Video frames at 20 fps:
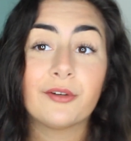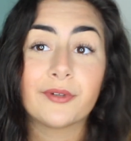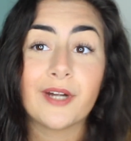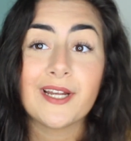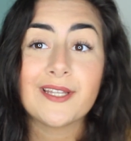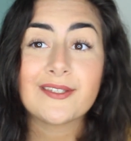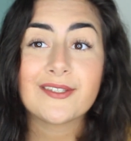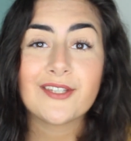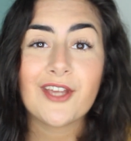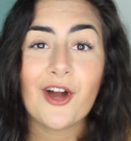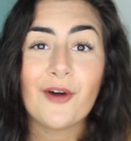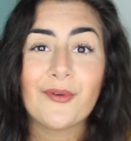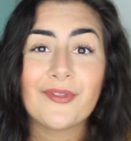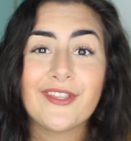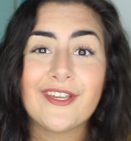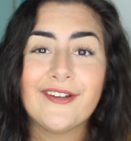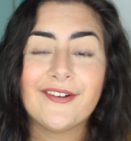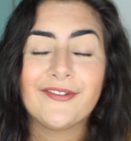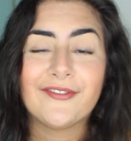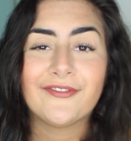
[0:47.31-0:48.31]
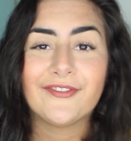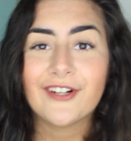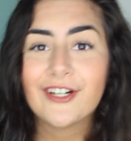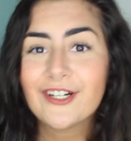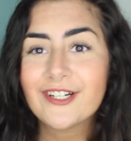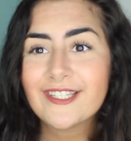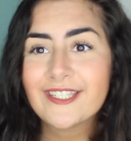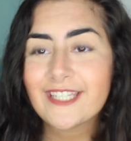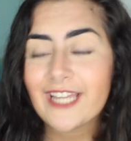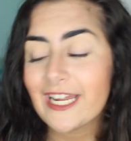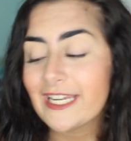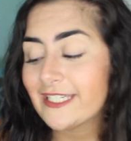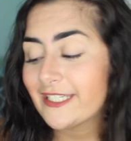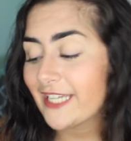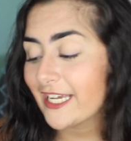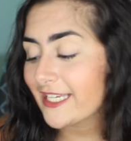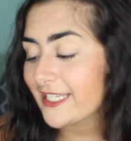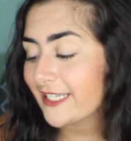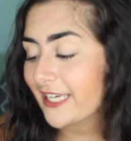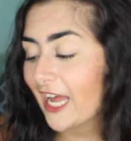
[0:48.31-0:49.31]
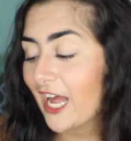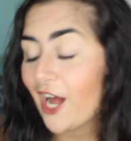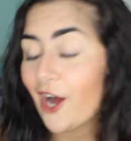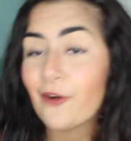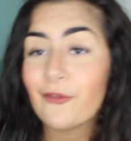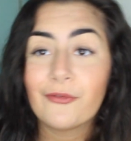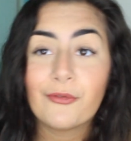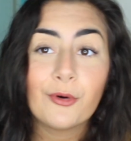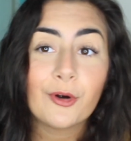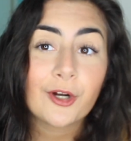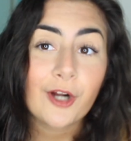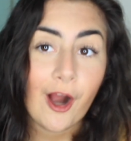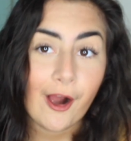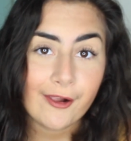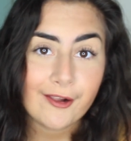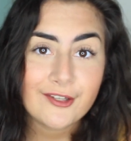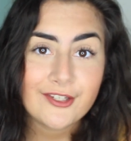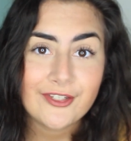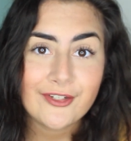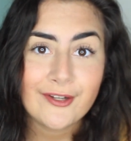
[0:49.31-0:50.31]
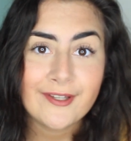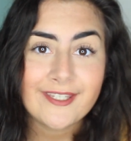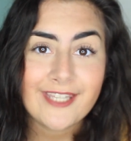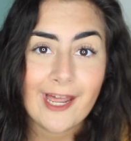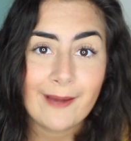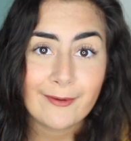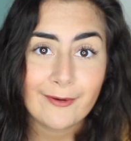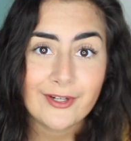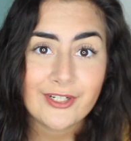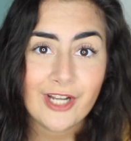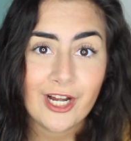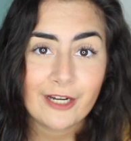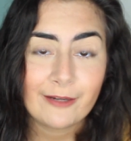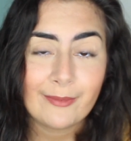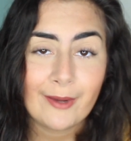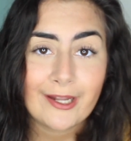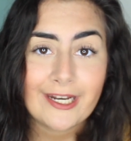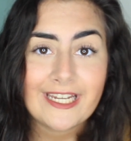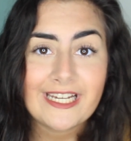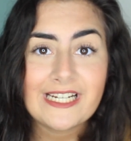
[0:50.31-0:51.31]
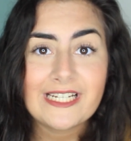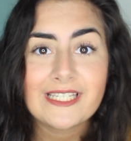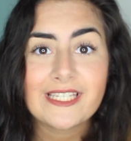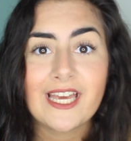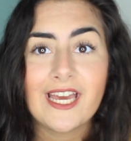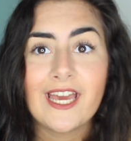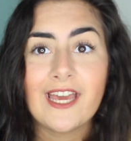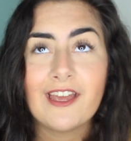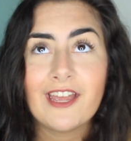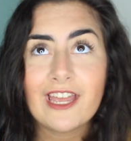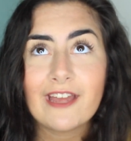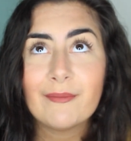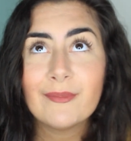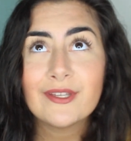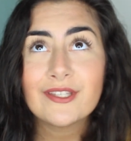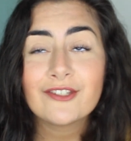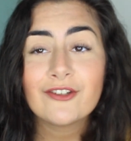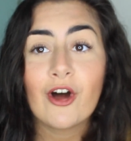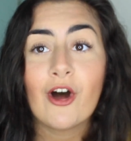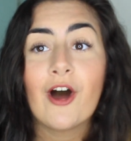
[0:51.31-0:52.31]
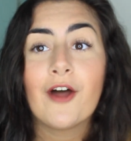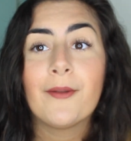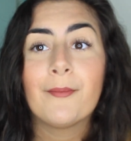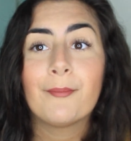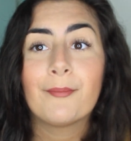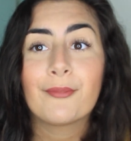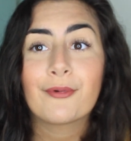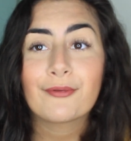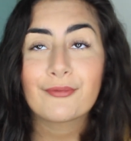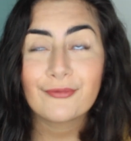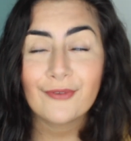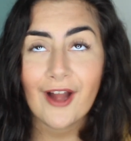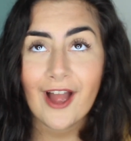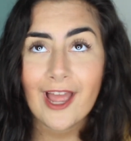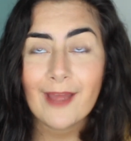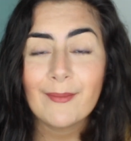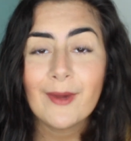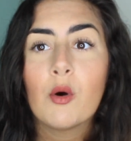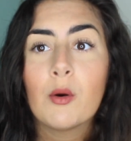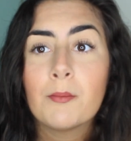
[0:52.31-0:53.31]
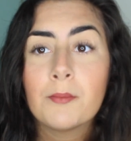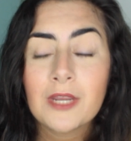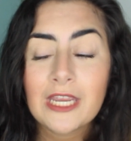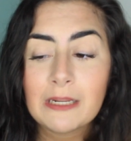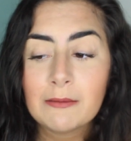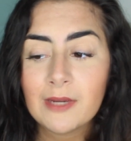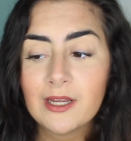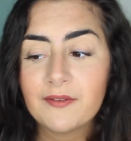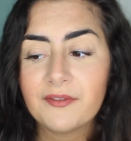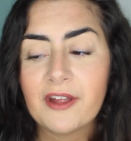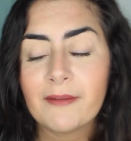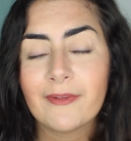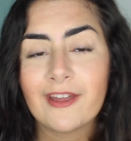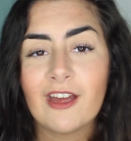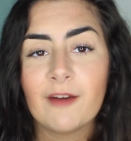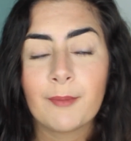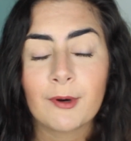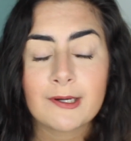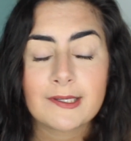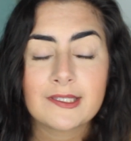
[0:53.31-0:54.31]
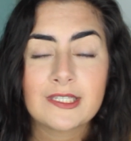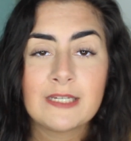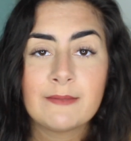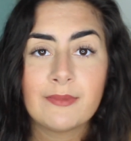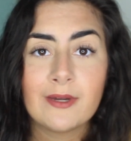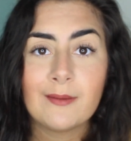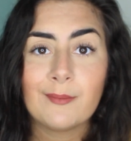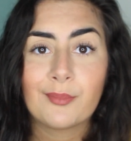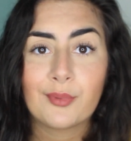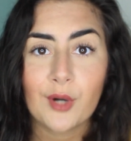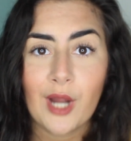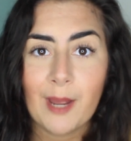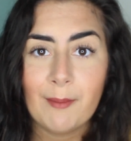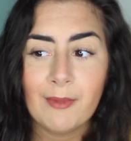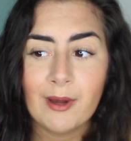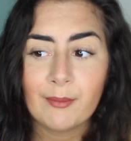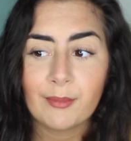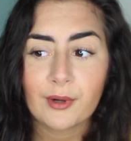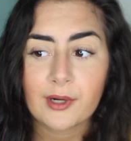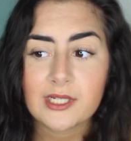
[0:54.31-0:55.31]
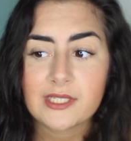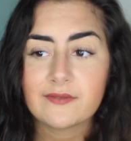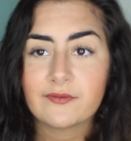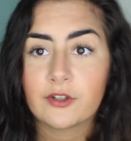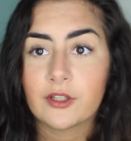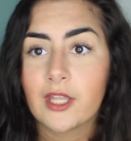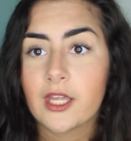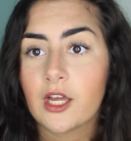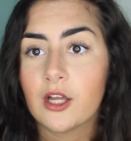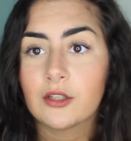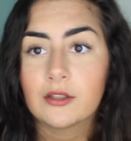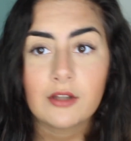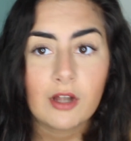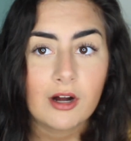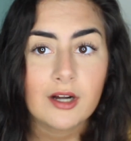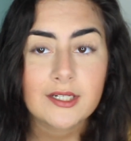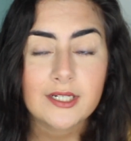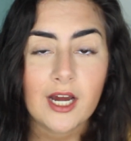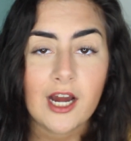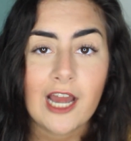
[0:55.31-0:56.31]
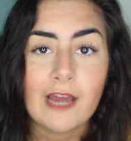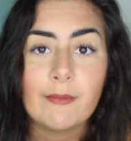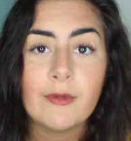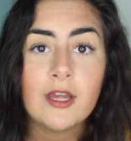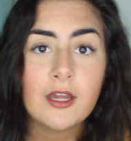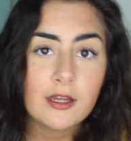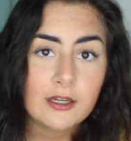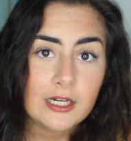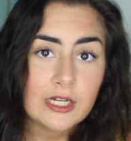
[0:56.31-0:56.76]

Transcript: Alright, so the first discount for college students I'm going to talk about is Amazon Prime. Me and my family have personally been Prime members for like a long time.